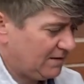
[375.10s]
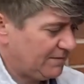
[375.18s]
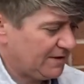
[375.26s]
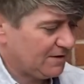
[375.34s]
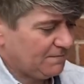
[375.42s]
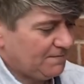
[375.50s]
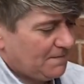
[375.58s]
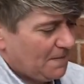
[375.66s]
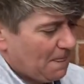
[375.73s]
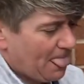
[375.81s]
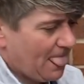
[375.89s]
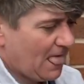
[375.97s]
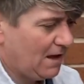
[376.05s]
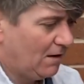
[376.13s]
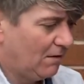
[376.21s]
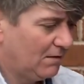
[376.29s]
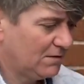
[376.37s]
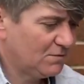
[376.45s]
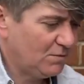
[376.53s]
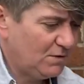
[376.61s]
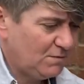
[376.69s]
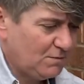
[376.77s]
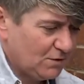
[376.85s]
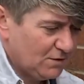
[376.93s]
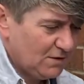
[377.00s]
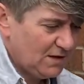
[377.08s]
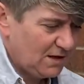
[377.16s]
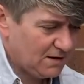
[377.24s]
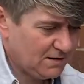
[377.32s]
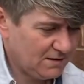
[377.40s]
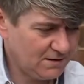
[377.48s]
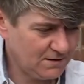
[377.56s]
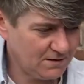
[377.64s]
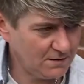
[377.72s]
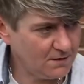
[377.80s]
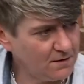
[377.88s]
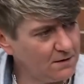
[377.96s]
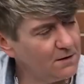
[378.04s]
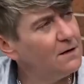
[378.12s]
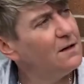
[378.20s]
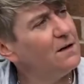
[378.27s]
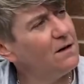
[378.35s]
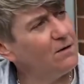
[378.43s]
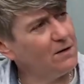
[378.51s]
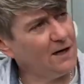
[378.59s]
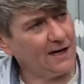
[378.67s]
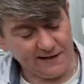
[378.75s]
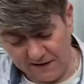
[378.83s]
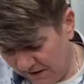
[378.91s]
Go. Oh, more there. Okay.